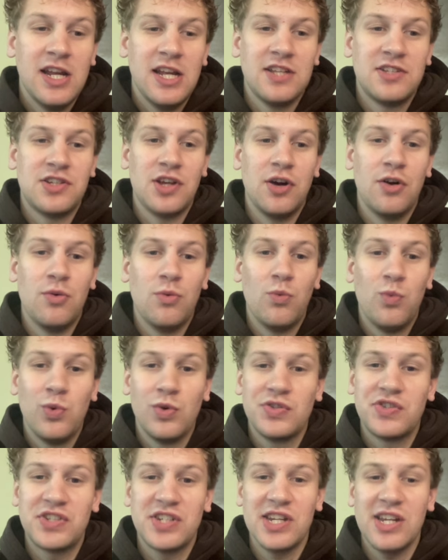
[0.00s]
And so
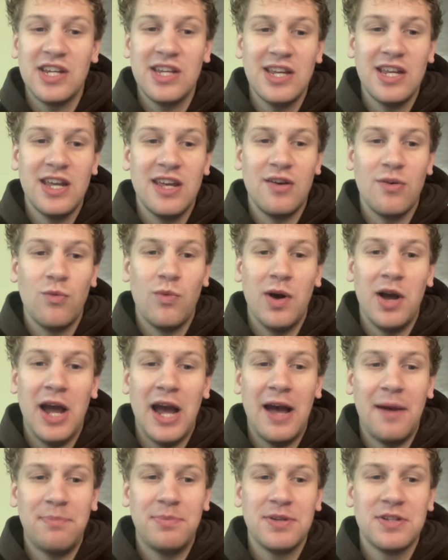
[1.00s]
we'll see what
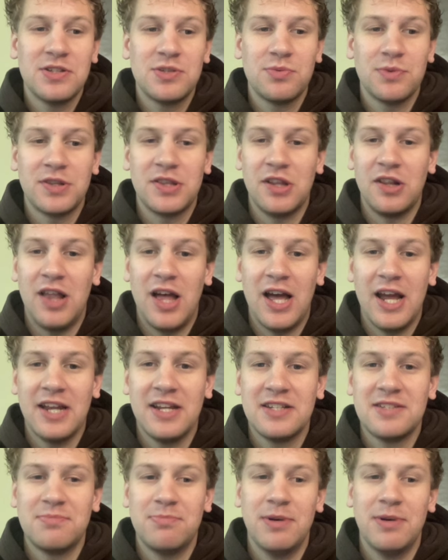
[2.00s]
happens with the Lions,